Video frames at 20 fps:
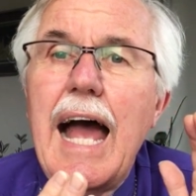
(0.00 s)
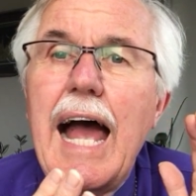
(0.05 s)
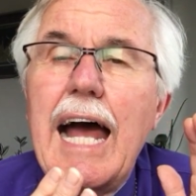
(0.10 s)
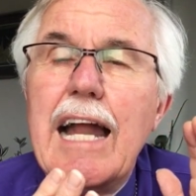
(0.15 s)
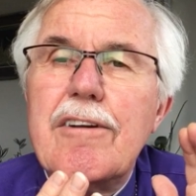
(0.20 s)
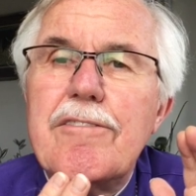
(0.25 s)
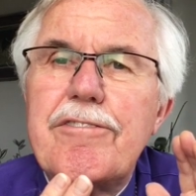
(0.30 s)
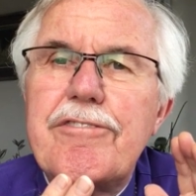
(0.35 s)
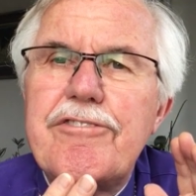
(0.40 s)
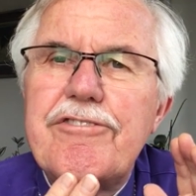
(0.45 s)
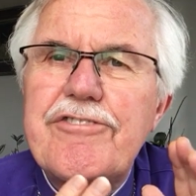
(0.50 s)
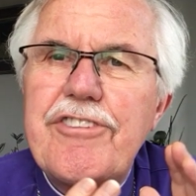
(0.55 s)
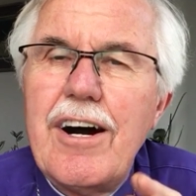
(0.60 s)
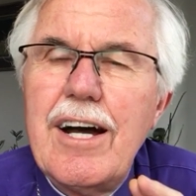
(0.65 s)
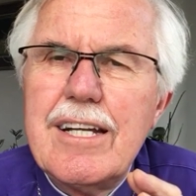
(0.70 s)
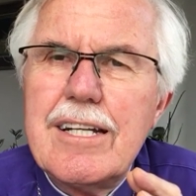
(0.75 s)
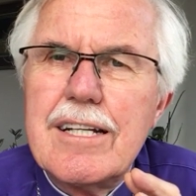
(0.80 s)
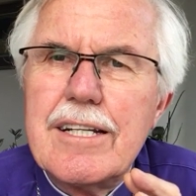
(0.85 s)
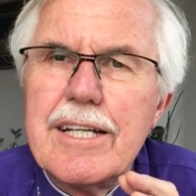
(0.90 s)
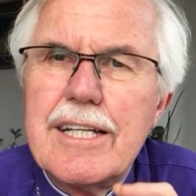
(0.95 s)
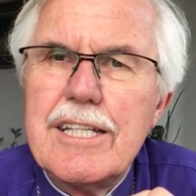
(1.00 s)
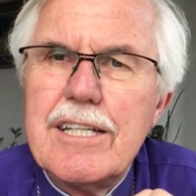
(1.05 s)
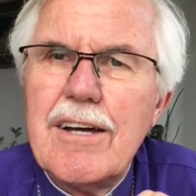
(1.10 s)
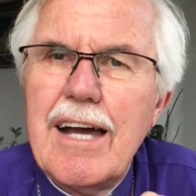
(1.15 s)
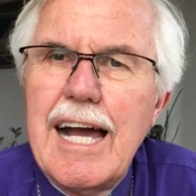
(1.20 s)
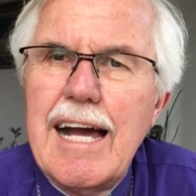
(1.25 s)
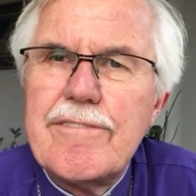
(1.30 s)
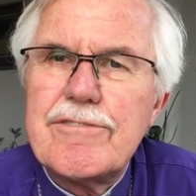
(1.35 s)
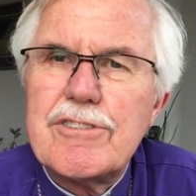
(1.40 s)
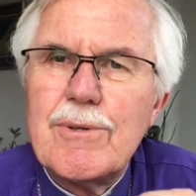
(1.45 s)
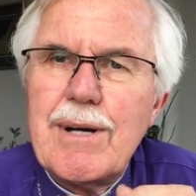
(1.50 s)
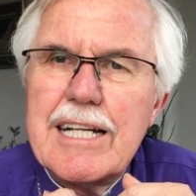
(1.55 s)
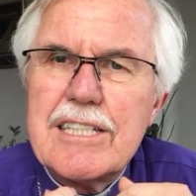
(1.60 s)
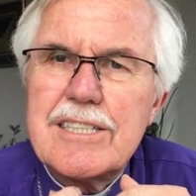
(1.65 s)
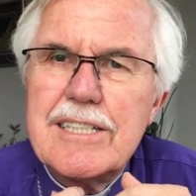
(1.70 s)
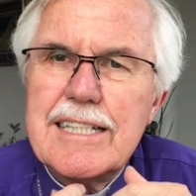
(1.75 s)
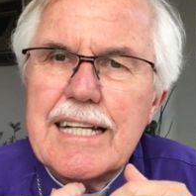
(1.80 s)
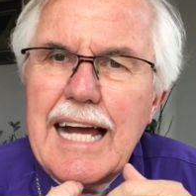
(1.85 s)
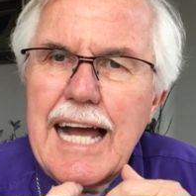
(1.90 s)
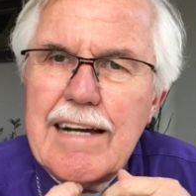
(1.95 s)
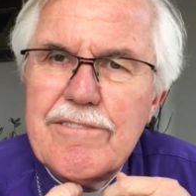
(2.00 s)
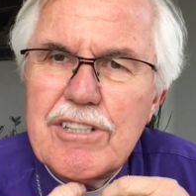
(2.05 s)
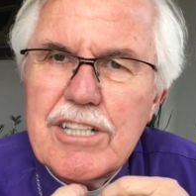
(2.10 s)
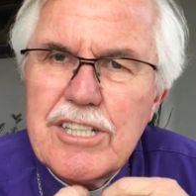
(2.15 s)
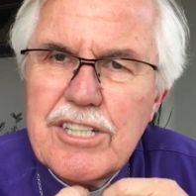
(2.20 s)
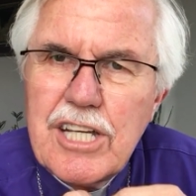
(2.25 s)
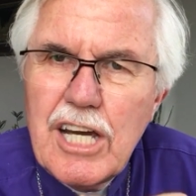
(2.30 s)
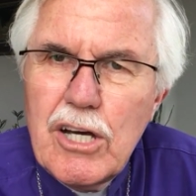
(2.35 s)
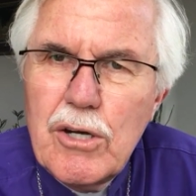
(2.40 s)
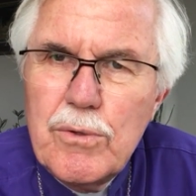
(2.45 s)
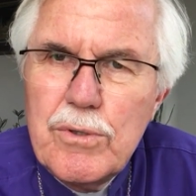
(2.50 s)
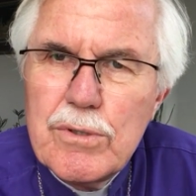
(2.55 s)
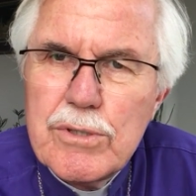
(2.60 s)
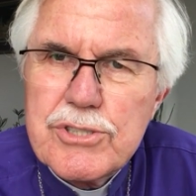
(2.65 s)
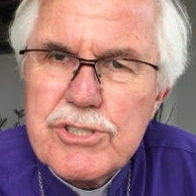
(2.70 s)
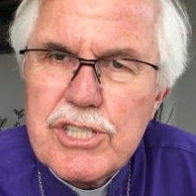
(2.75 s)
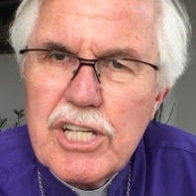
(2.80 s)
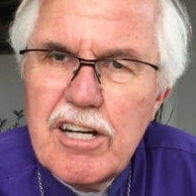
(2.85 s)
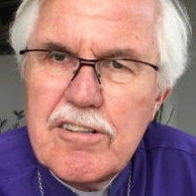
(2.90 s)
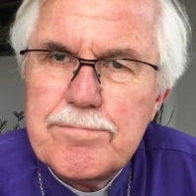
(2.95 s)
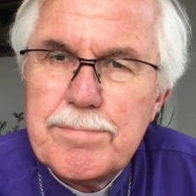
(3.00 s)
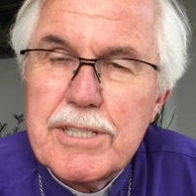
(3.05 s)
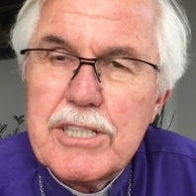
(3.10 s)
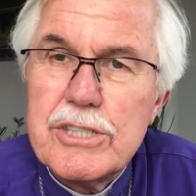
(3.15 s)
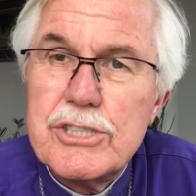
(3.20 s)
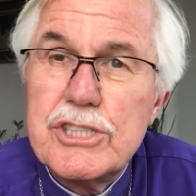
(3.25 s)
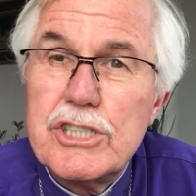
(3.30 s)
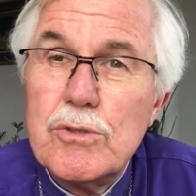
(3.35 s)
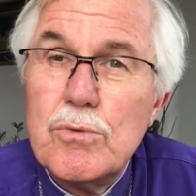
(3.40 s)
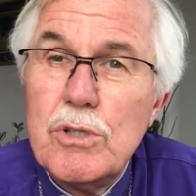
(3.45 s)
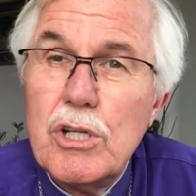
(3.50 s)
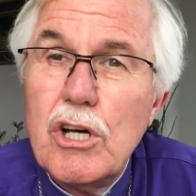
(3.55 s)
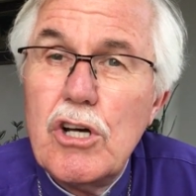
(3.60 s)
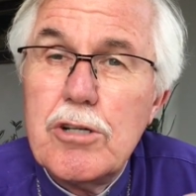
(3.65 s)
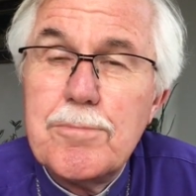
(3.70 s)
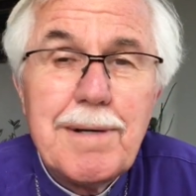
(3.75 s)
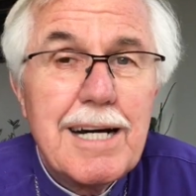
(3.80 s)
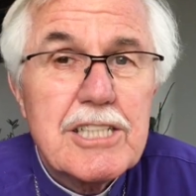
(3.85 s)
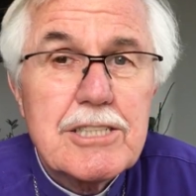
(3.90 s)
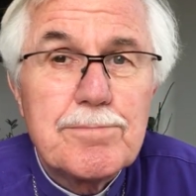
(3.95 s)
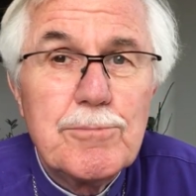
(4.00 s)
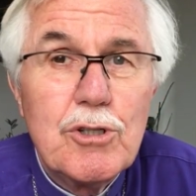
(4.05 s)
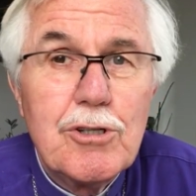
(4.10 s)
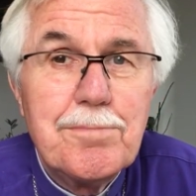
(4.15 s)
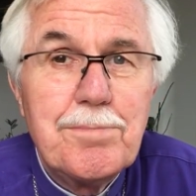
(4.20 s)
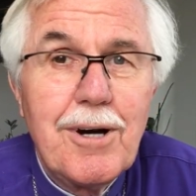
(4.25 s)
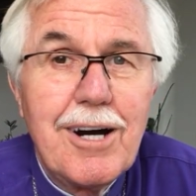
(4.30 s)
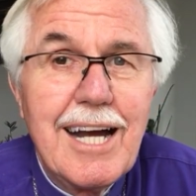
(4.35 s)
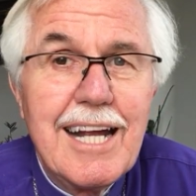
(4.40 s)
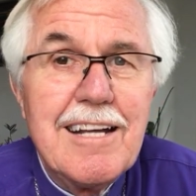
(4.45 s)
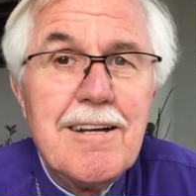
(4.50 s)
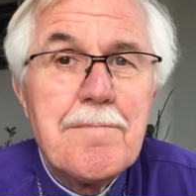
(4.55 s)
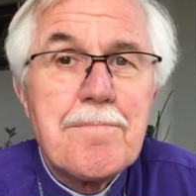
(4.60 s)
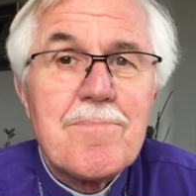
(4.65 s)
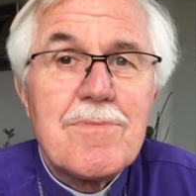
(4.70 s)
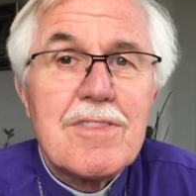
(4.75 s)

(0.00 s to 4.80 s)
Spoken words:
And finally, you have to actually have a go yourself, because you learn much more by